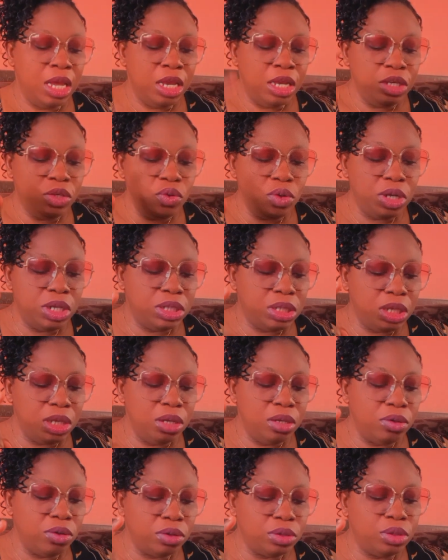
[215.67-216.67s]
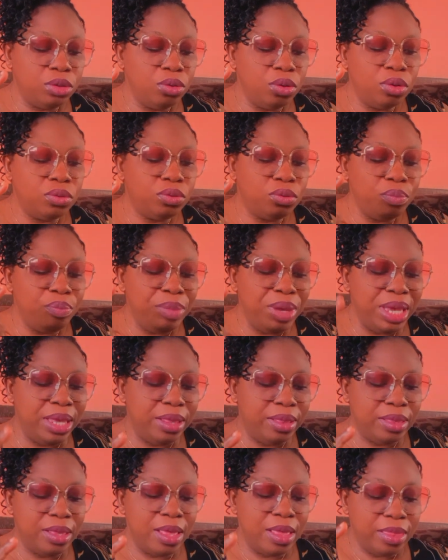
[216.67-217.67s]
Unity does not
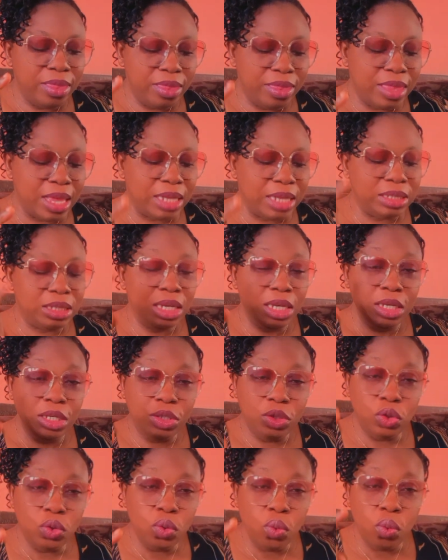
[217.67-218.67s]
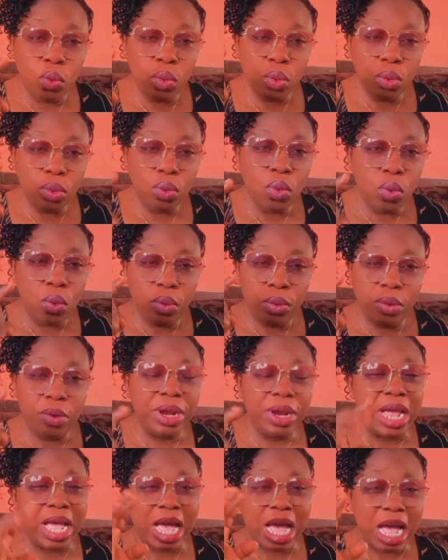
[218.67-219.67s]
mean that you no
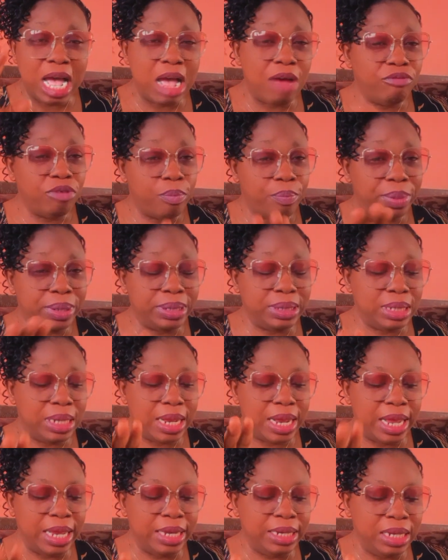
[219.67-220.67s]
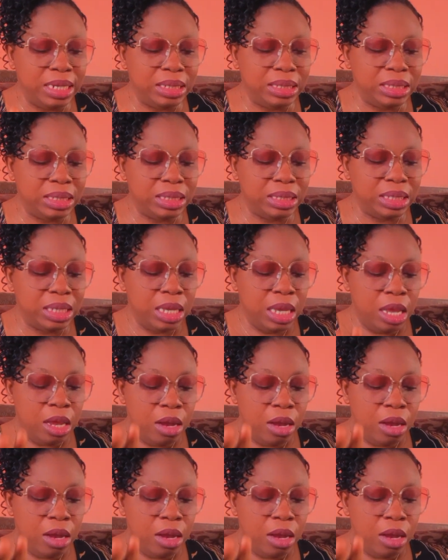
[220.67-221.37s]
longer have a personal identity,